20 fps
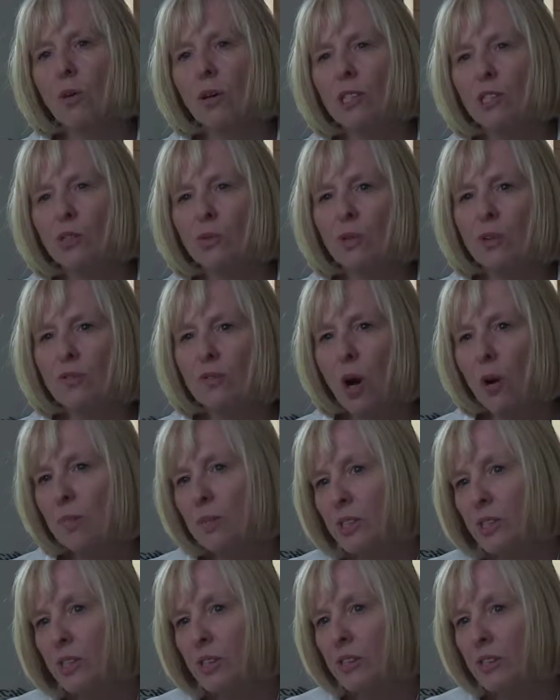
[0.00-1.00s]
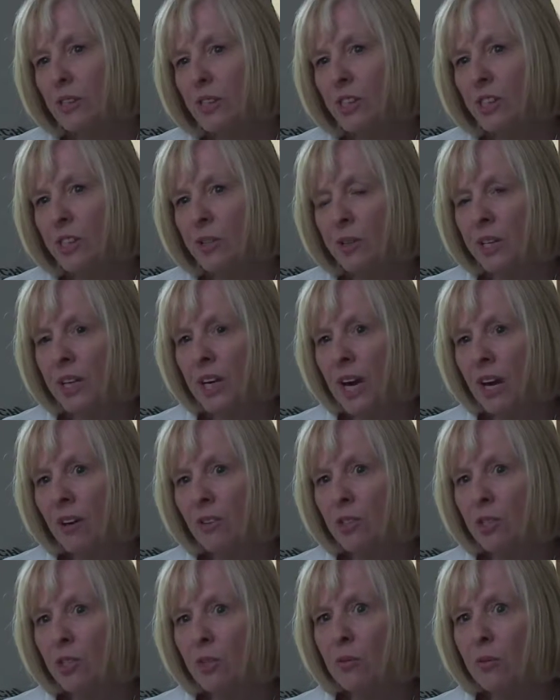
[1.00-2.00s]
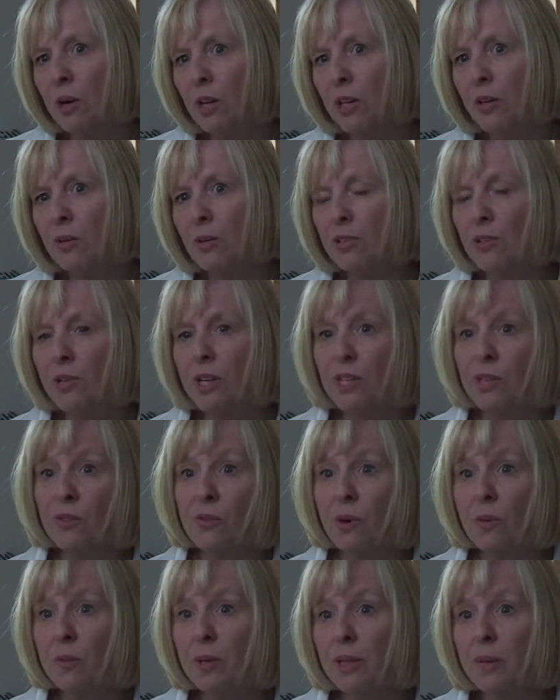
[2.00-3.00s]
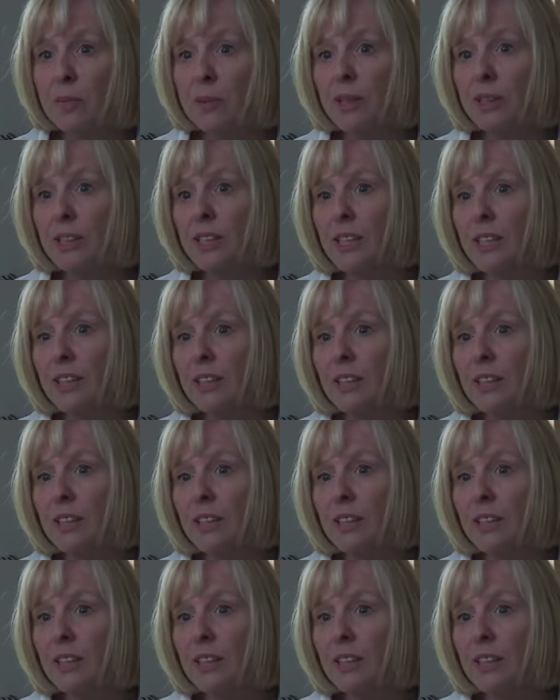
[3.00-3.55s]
What sort of obstacles did you encounter while you were transforming the building?